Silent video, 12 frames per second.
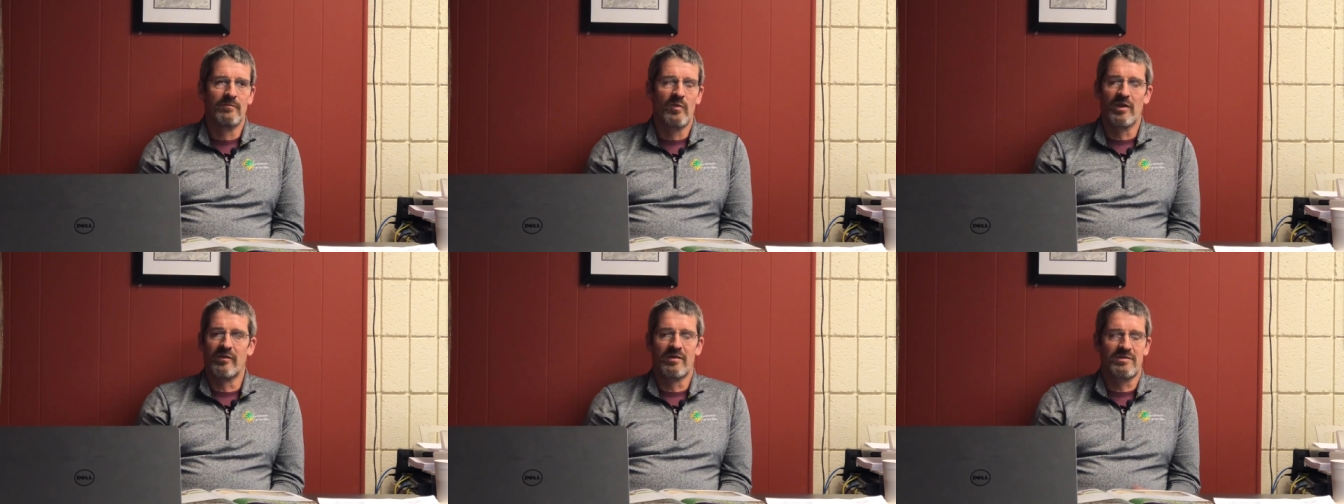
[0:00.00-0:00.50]

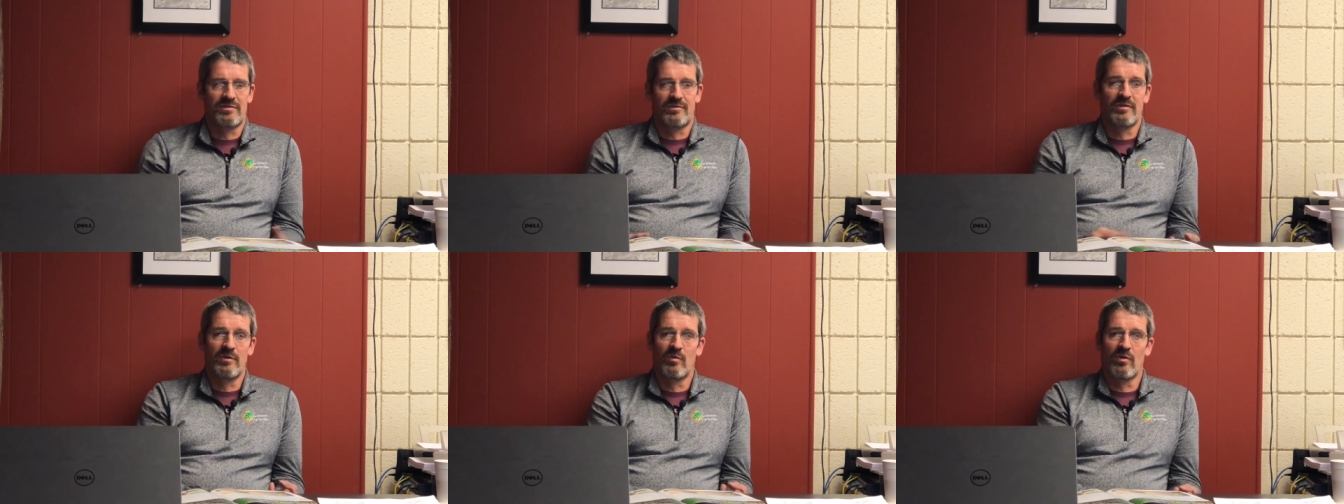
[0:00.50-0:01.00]
whether it's
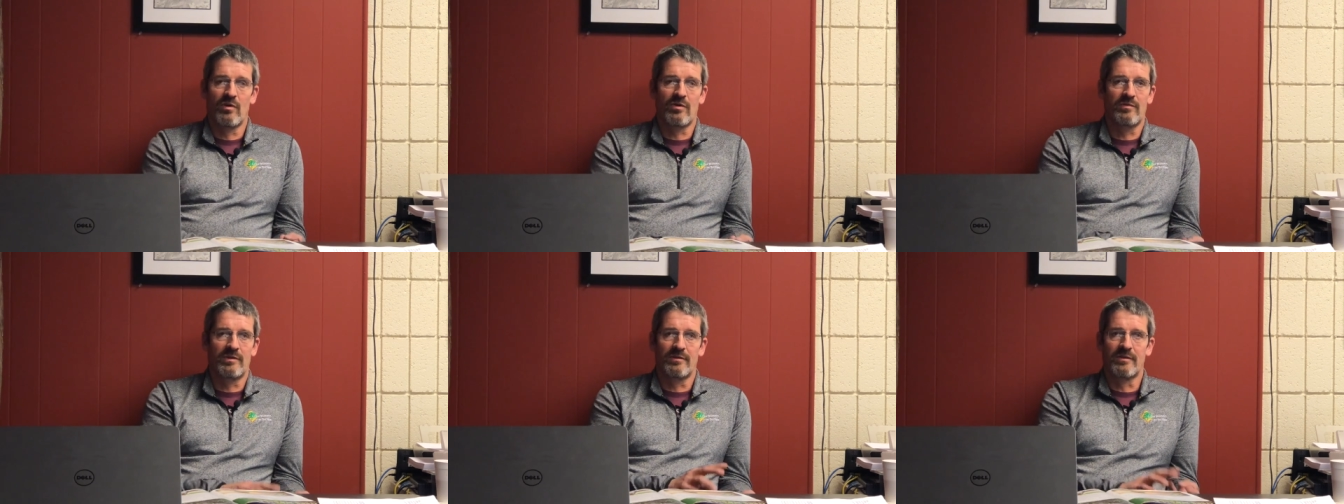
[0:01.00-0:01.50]
tree work,
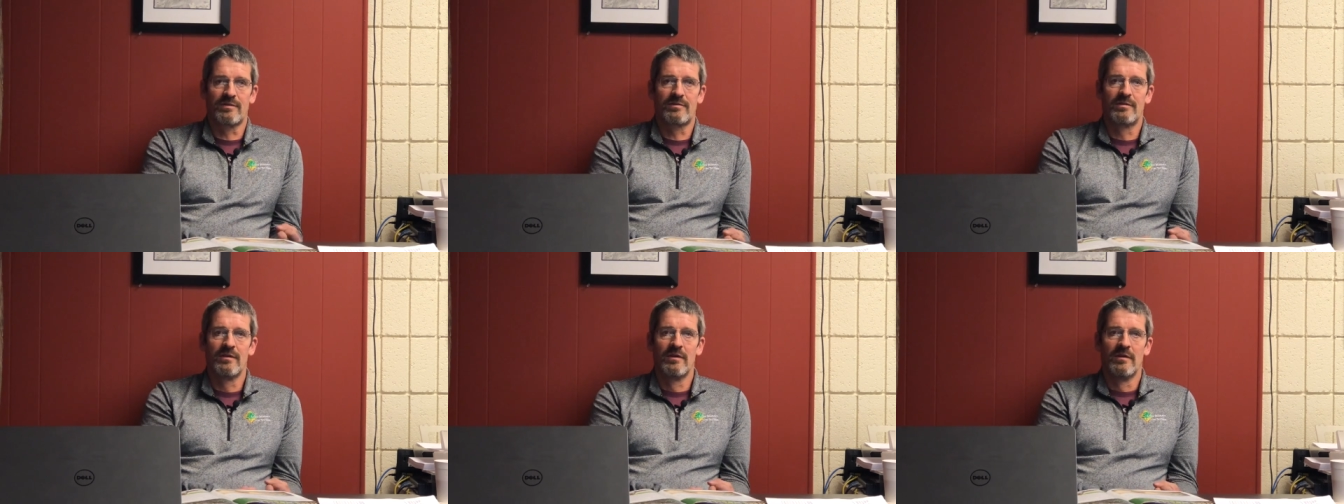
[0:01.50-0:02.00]
whether
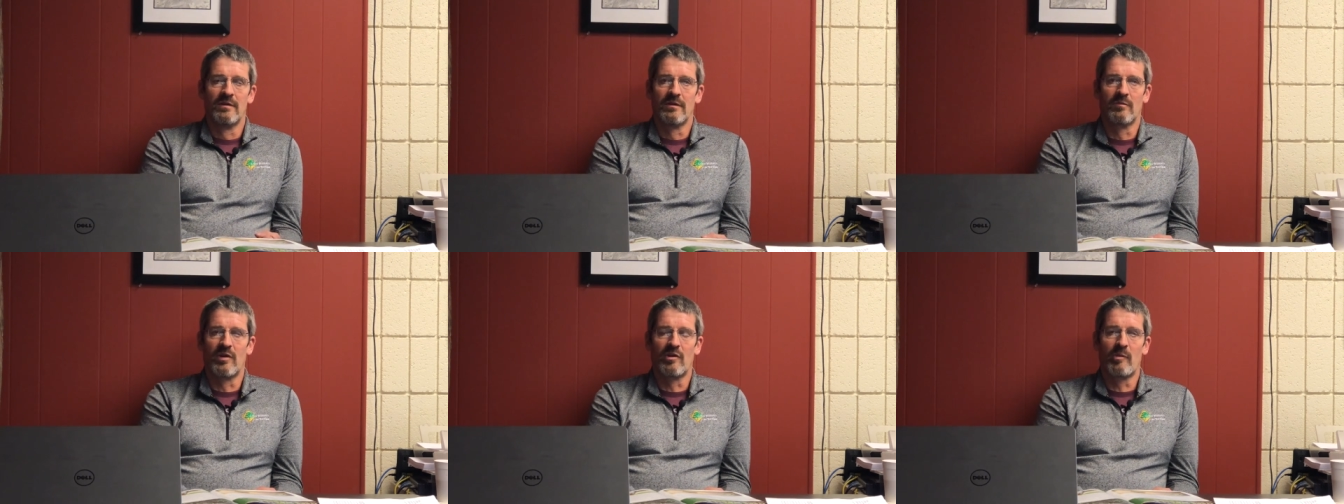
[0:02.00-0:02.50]

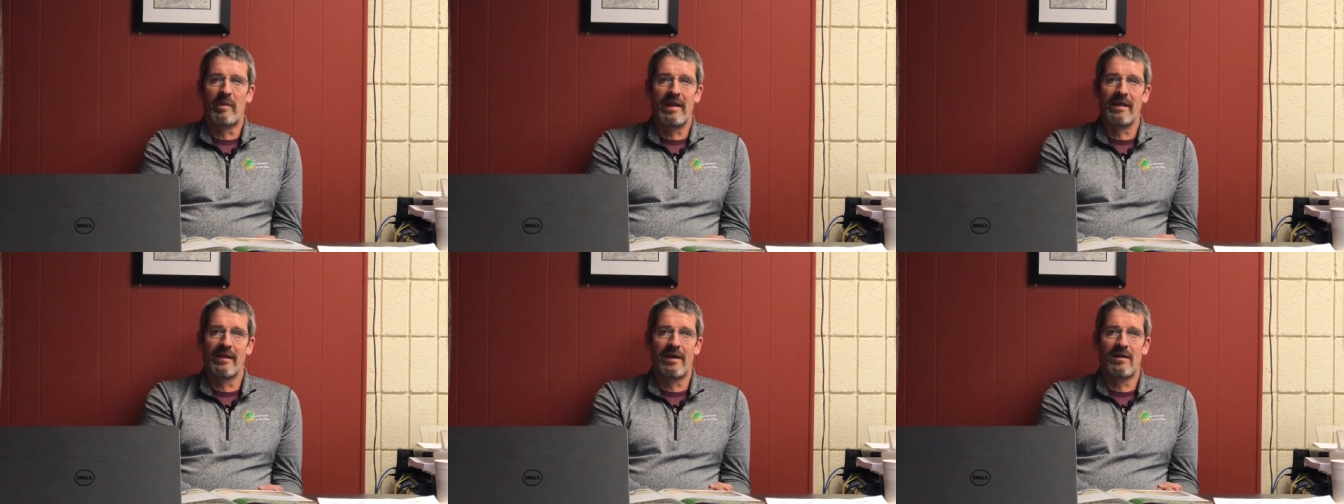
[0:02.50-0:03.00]
you're
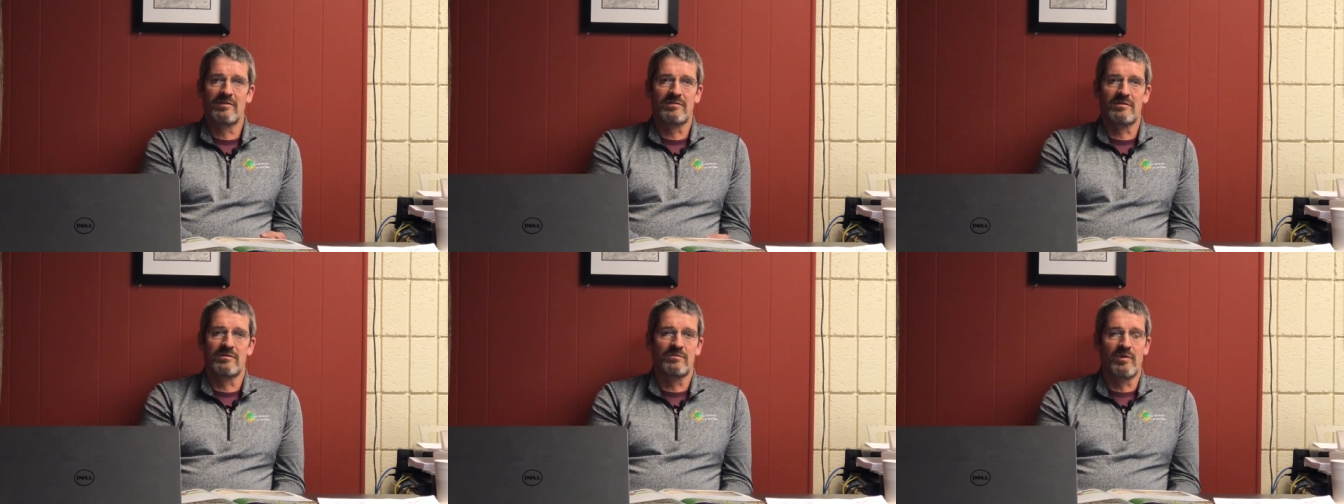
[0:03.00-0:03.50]
painting
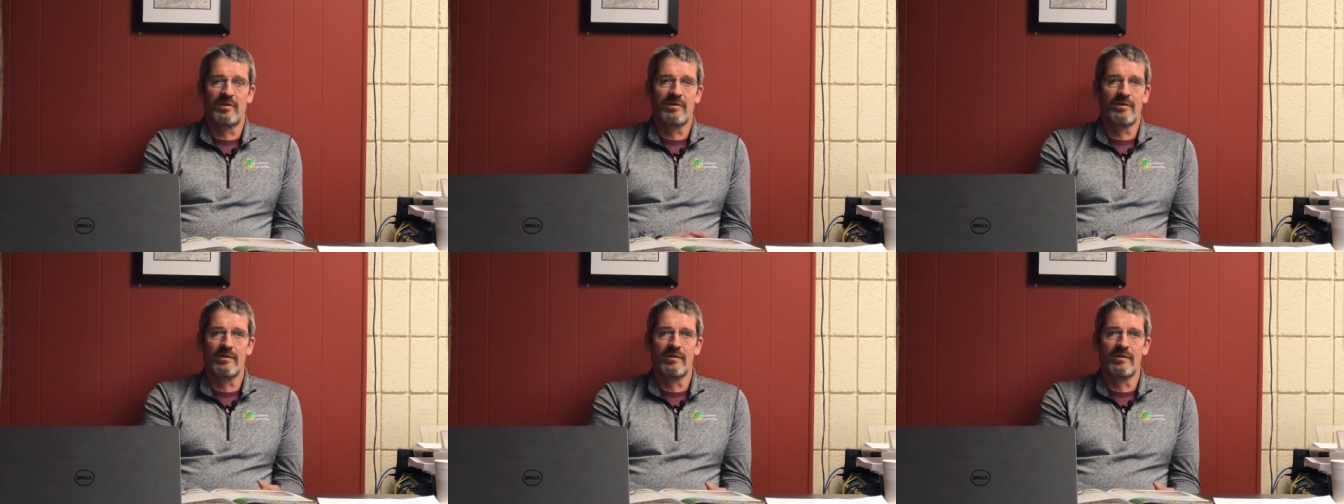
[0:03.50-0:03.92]
houses, whether